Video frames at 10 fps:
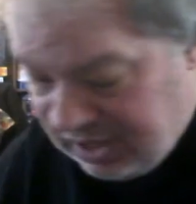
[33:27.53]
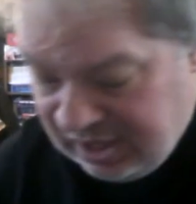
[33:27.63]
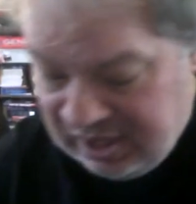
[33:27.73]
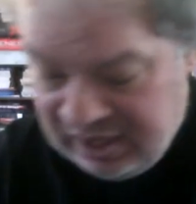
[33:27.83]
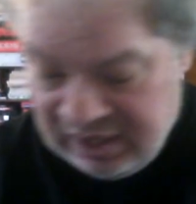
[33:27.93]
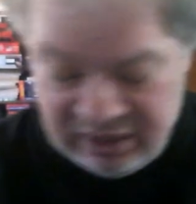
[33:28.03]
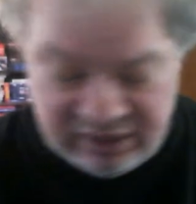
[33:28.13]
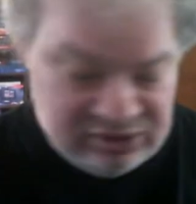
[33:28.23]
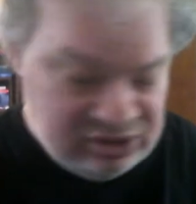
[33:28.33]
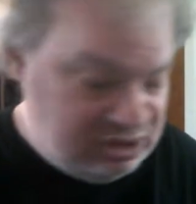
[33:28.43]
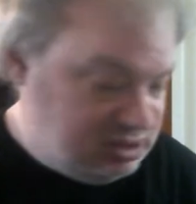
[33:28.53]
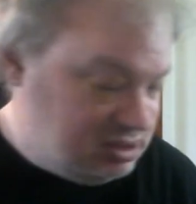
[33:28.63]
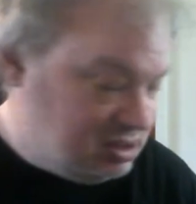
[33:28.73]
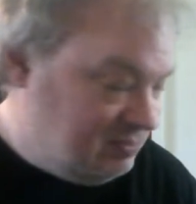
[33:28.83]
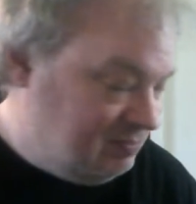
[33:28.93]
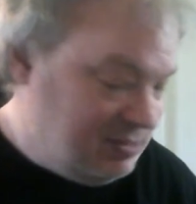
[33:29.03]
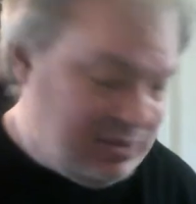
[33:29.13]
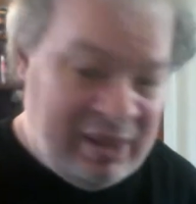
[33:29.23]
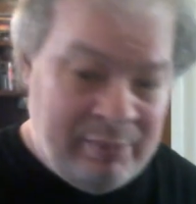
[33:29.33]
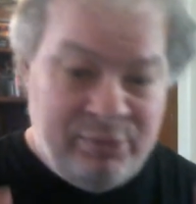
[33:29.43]
and just
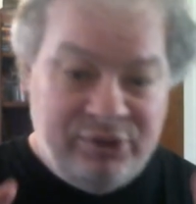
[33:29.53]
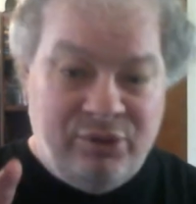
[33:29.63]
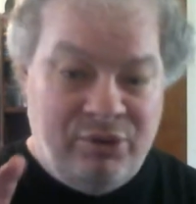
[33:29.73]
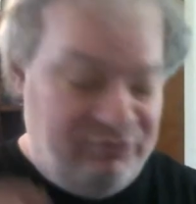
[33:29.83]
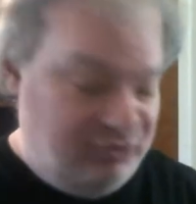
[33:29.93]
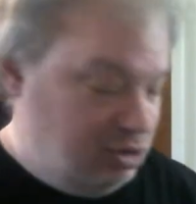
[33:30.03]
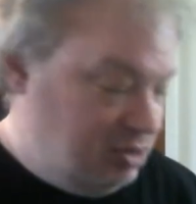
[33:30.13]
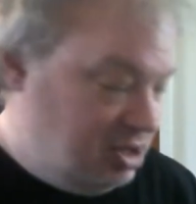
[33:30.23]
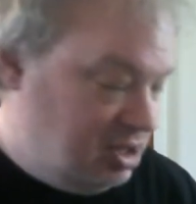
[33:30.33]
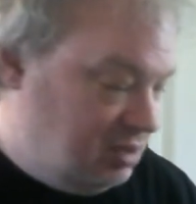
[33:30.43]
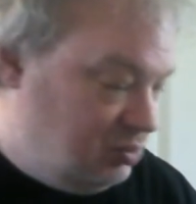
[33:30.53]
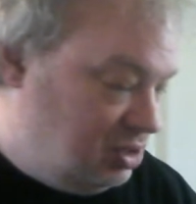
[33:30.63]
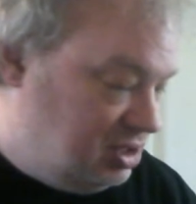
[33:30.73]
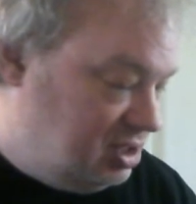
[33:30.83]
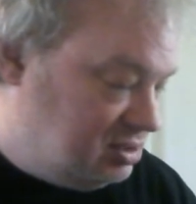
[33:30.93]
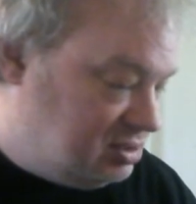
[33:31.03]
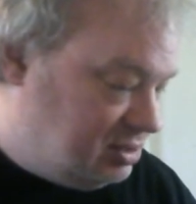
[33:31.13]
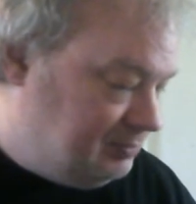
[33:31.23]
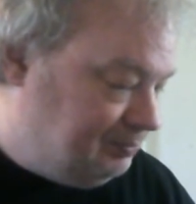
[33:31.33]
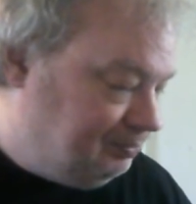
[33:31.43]
put the whole film on one disc.
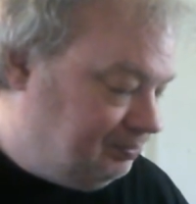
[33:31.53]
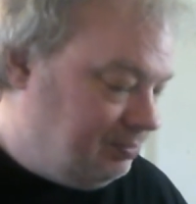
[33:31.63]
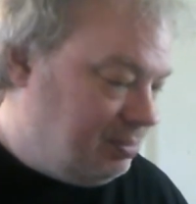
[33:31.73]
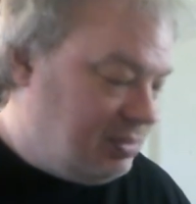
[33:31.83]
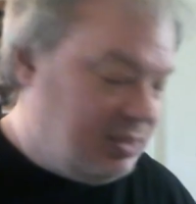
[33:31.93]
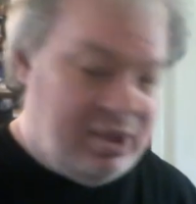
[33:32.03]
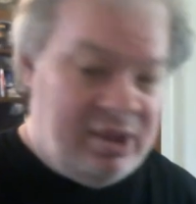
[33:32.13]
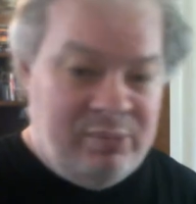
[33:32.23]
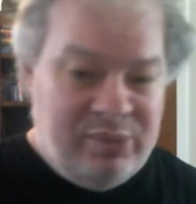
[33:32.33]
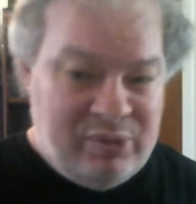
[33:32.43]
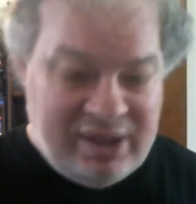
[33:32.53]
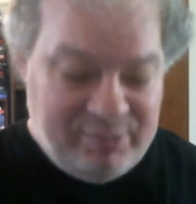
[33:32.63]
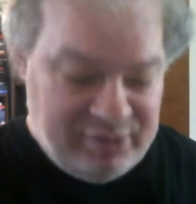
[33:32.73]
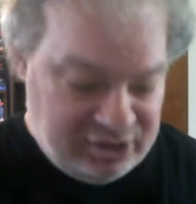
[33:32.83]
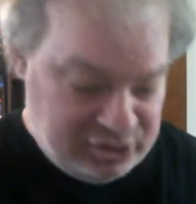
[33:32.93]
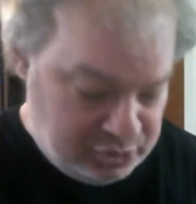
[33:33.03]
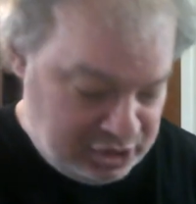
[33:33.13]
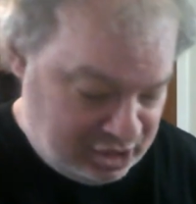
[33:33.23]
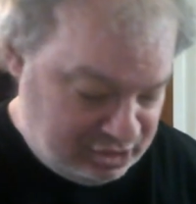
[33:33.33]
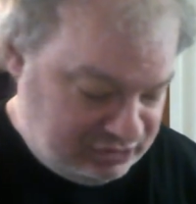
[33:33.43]
Anyway, I paid
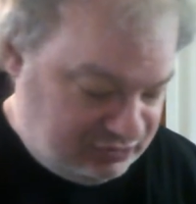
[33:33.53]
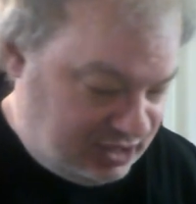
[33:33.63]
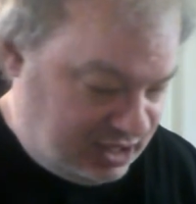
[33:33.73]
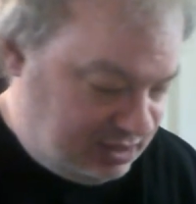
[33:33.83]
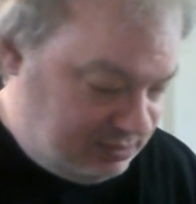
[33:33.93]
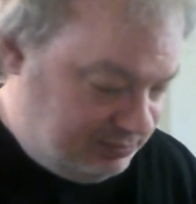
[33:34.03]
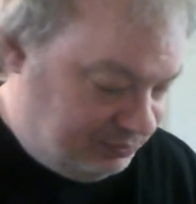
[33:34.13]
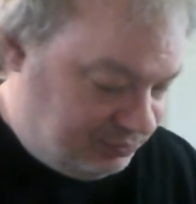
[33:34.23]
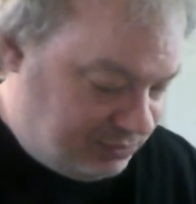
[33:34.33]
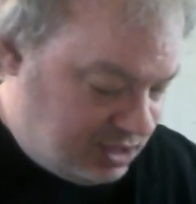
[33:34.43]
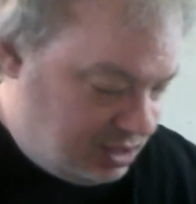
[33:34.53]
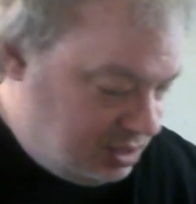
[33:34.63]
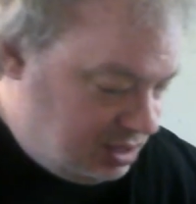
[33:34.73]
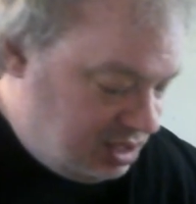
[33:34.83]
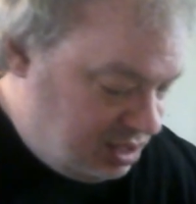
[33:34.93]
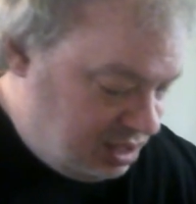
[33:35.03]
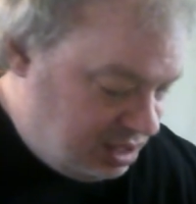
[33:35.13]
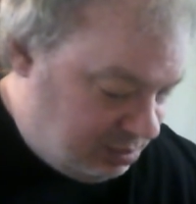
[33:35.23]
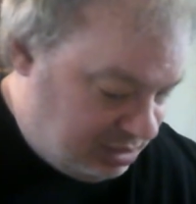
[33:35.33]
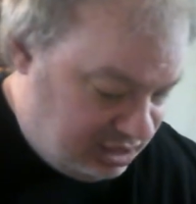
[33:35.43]
$3 for that. I
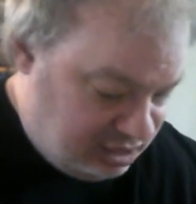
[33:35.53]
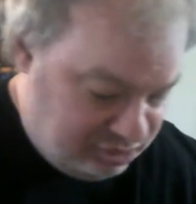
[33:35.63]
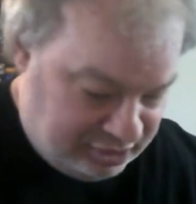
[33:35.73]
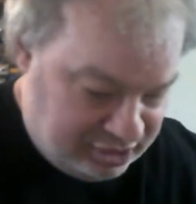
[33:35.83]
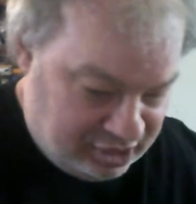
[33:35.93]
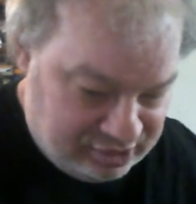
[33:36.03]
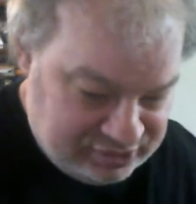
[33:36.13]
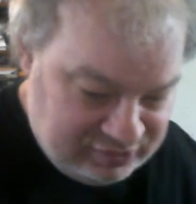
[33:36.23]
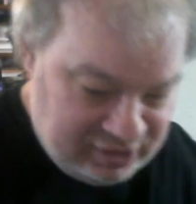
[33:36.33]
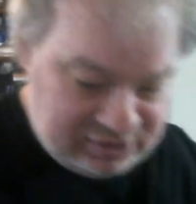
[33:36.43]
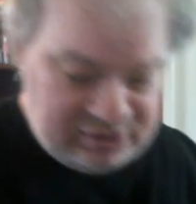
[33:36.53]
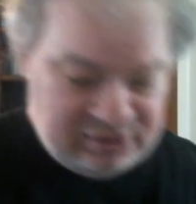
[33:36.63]
paid $3 for this.